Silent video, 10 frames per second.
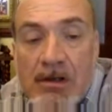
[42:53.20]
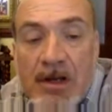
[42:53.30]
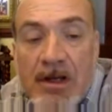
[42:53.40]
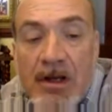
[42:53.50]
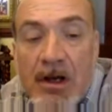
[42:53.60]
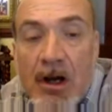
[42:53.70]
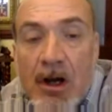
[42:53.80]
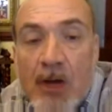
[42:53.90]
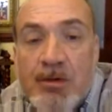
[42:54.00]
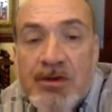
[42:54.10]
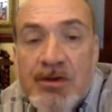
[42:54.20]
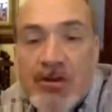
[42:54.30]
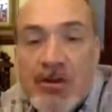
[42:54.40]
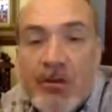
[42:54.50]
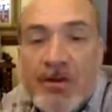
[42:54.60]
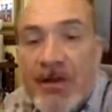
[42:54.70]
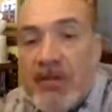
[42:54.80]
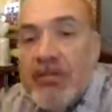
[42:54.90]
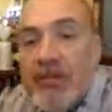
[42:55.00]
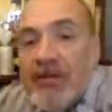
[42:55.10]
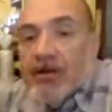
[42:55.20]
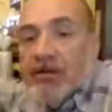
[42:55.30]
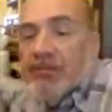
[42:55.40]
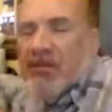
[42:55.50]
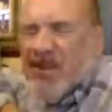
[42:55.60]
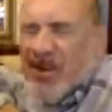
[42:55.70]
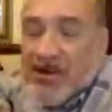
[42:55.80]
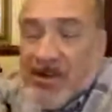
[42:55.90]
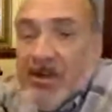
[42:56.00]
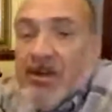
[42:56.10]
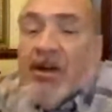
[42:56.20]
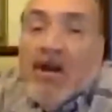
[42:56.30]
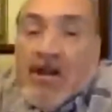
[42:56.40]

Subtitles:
Okay, open source software development methodology.